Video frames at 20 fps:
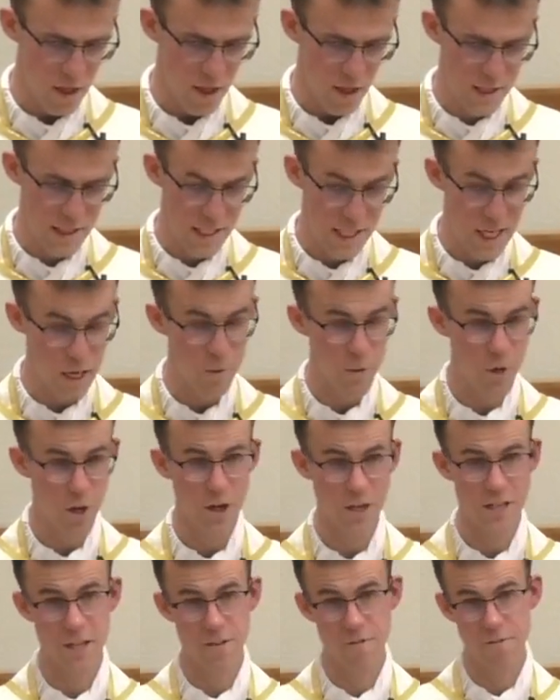Today we
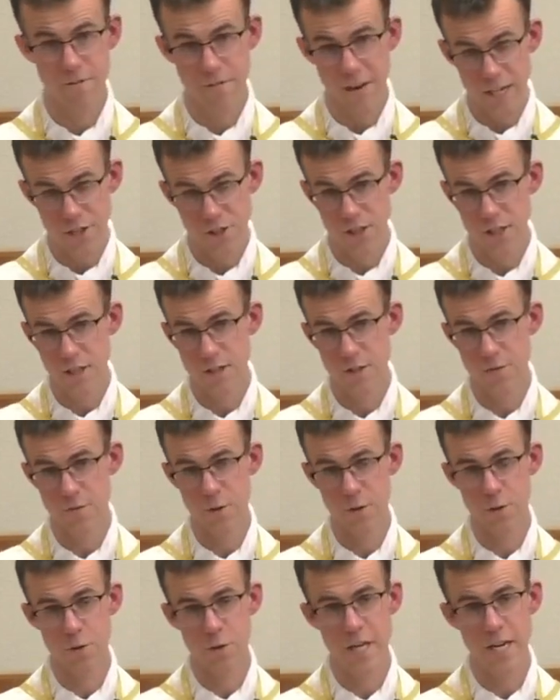heard confessions for
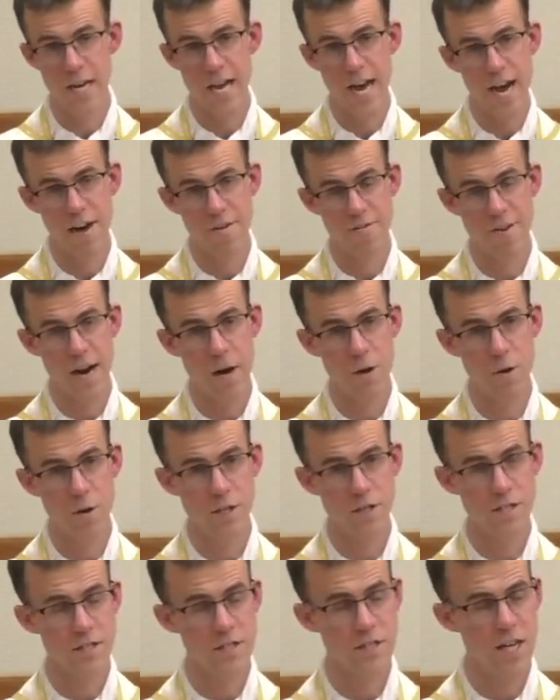3.5
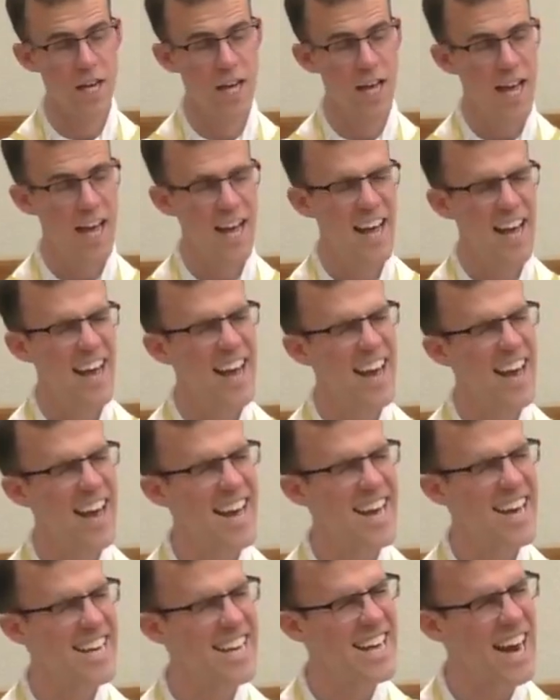hours.
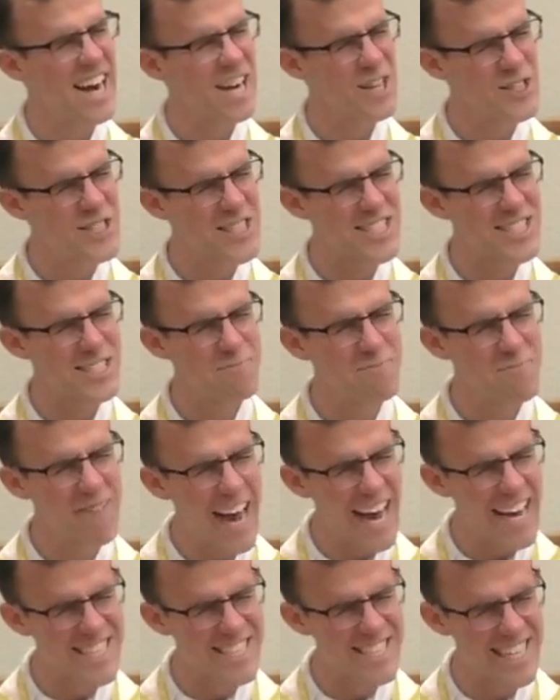And I was just
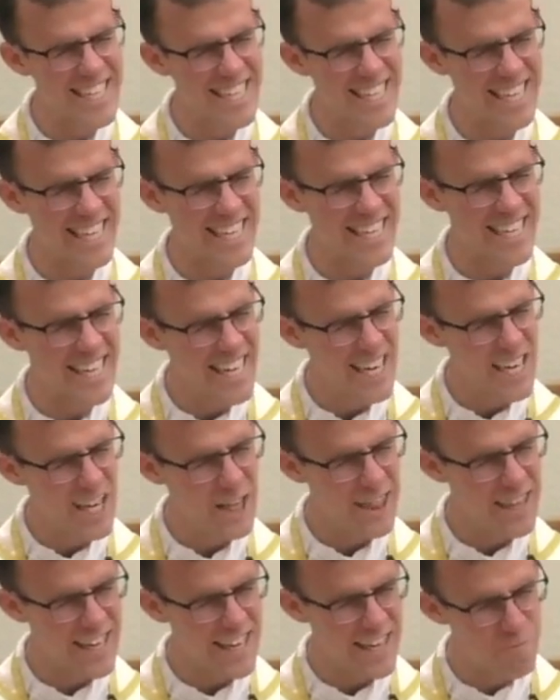imagining
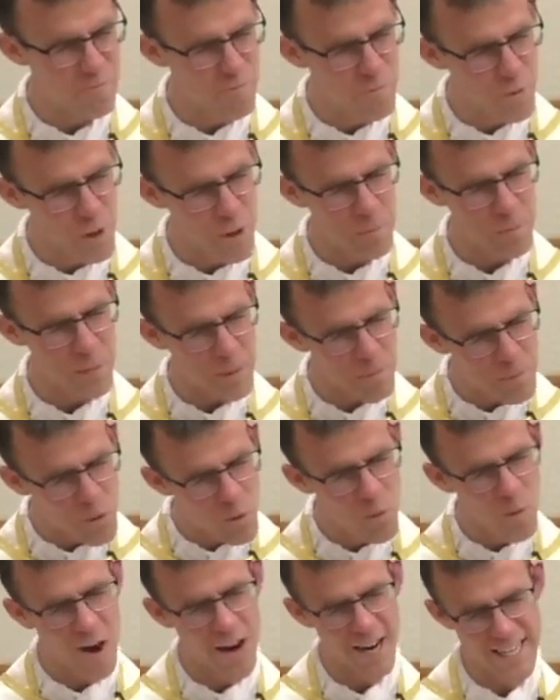that when people
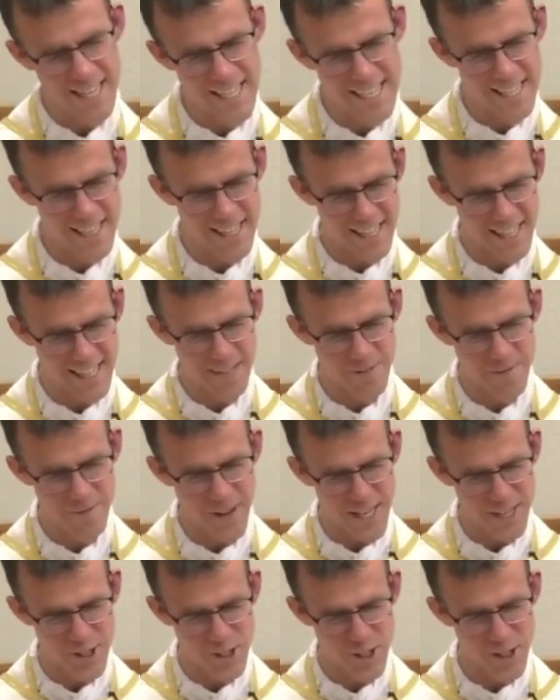walk into the
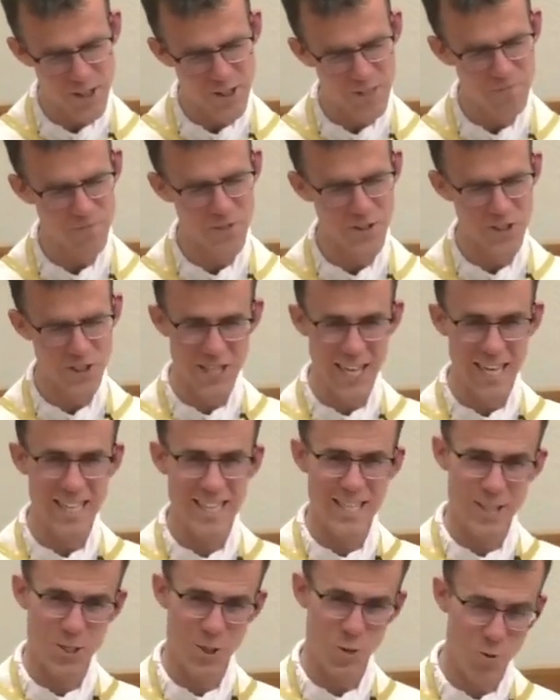confessional, there's like
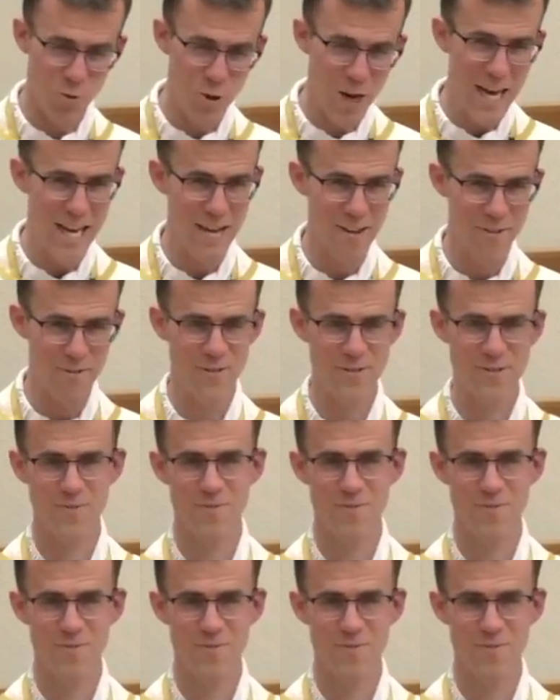this grave.